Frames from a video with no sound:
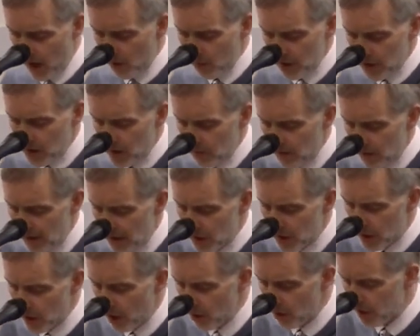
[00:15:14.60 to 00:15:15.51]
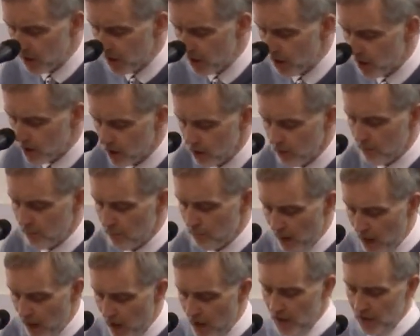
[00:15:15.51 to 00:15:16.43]
I want to bring souls not to a
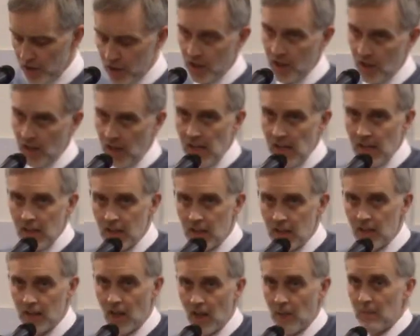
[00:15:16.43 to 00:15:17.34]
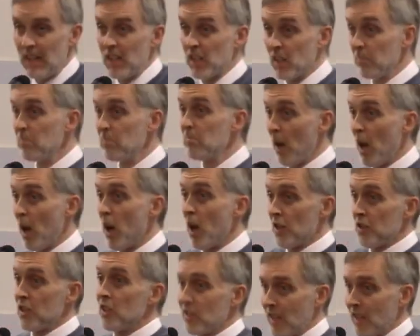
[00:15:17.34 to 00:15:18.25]
party, that means a
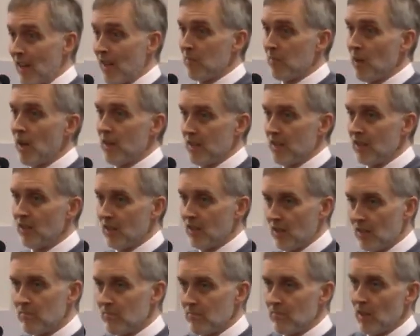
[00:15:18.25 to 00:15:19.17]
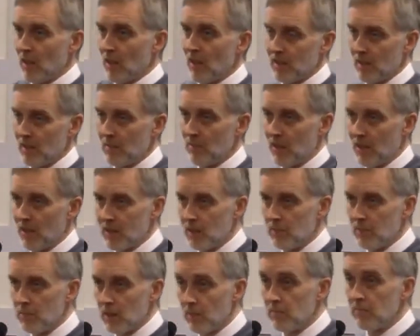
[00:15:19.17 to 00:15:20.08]
partisan party, not a party
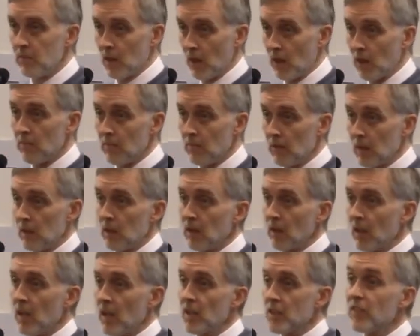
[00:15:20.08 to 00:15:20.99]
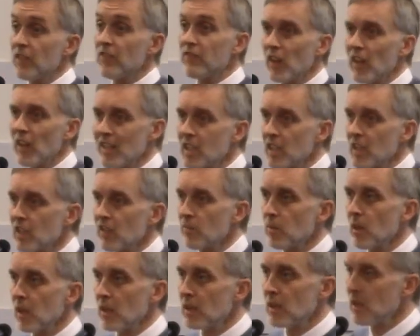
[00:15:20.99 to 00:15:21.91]
party, but a
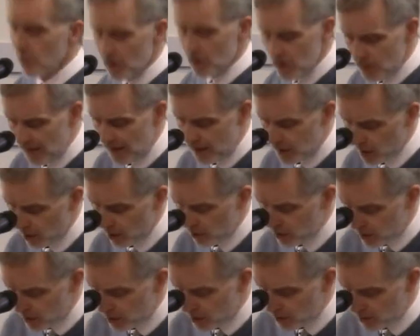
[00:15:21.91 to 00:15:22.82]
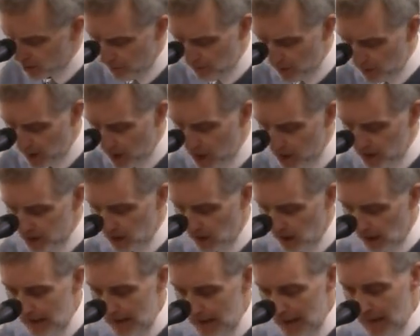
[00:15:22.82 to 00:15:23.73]
divisive party. I want to bring souls not to a
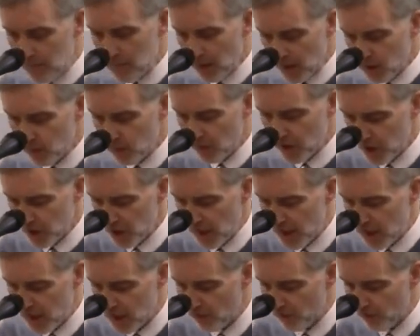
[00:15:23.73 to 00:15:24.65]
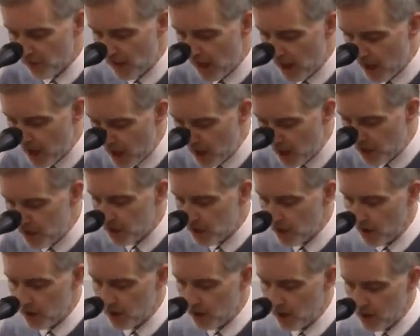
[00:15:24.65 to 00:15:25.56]
party, but to a sense of their
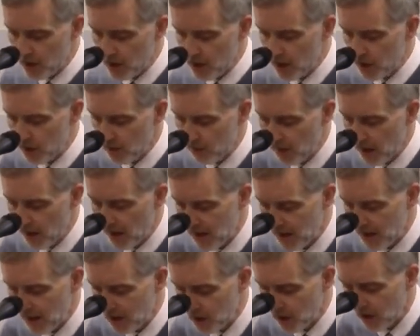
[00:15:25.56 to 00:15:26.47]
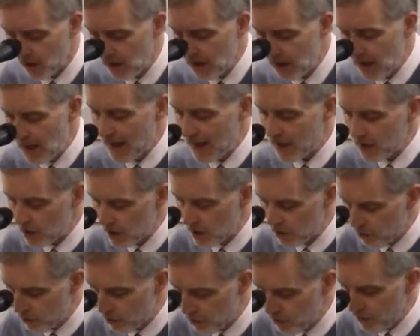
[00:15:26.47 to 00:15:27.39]
undone condition by nature and
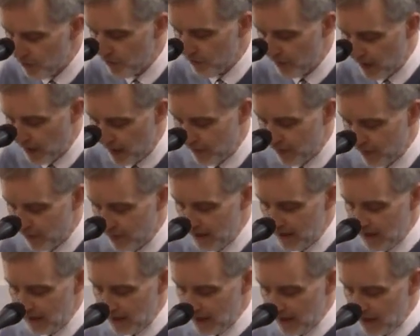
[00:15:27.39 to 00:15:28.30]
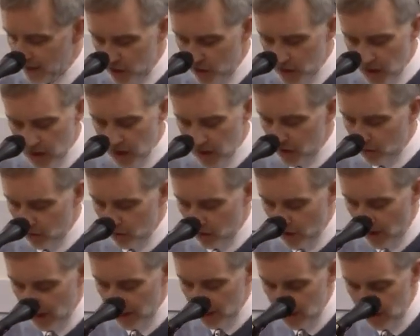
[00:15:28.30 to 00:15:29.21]
to true faith in Jesus
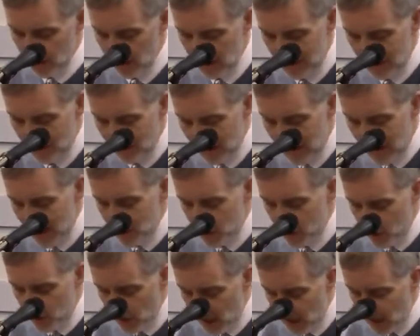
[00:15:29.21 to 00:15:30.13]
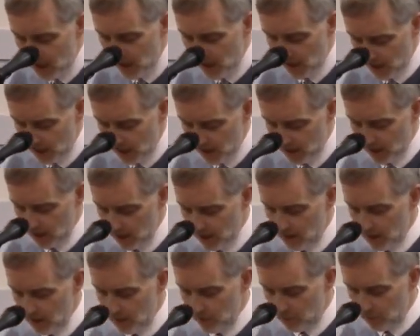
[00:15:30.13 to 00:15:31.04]
Christ. Let
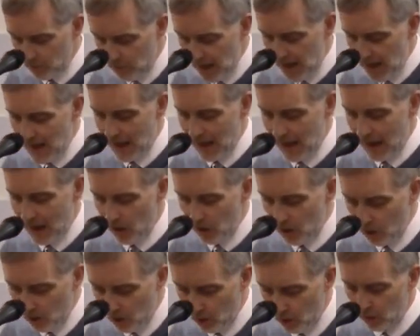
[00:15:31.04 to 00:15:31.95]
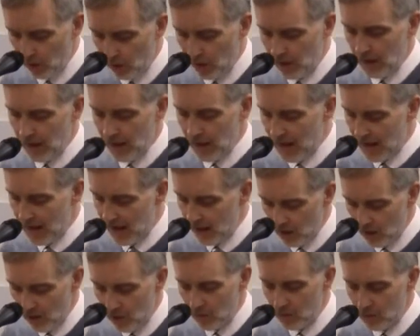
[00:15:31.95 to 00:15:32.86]
Jesus be our all
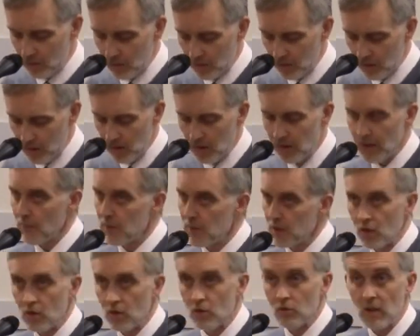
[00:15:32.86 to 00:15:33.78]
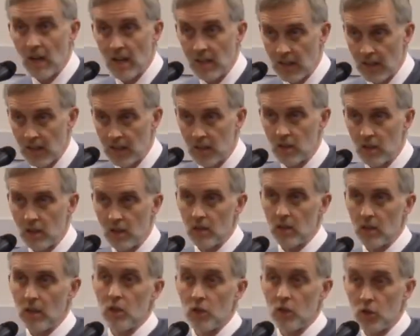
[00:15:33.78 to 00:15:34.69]
in all. That was a great
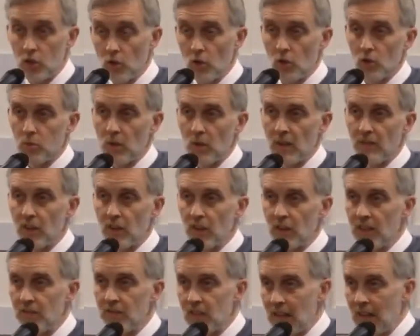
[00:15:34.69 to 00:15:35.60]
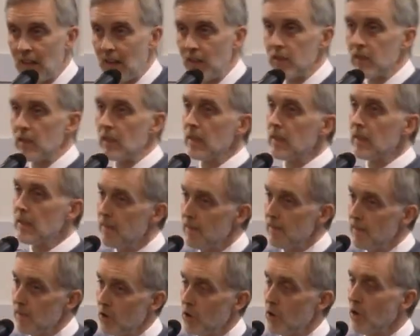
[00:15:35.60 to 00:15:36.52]
attitude. George Whitfield lived it out.
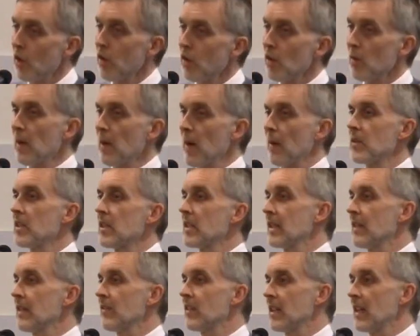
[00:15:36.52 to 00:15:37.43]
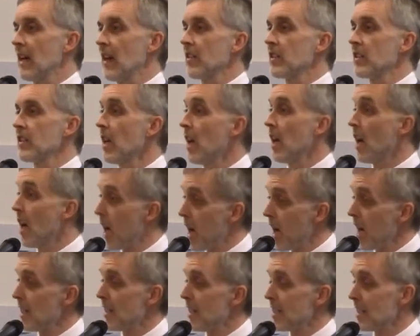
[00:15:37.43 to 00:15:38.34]
John the Baptist lived it out.
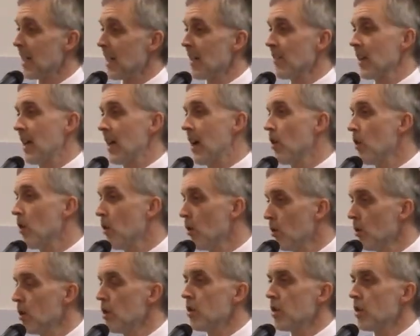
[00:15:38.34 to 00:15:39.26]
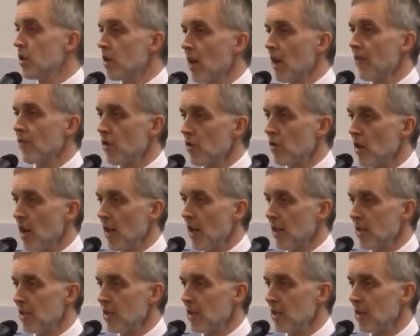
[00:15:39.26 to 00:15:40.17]
I need to live it out. All who serve
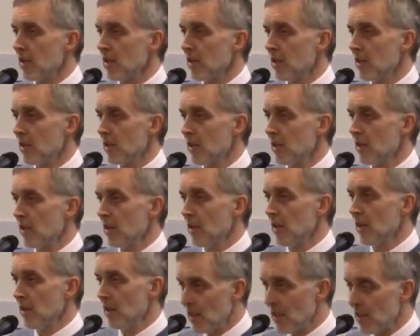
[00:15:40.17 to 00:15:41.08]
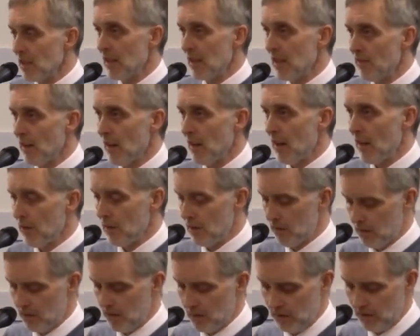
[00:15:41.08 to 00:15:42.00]
Christ need to live it
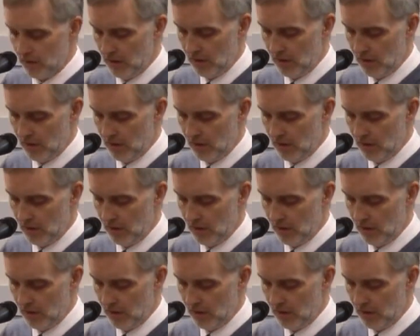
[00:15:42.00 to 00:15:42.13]
out.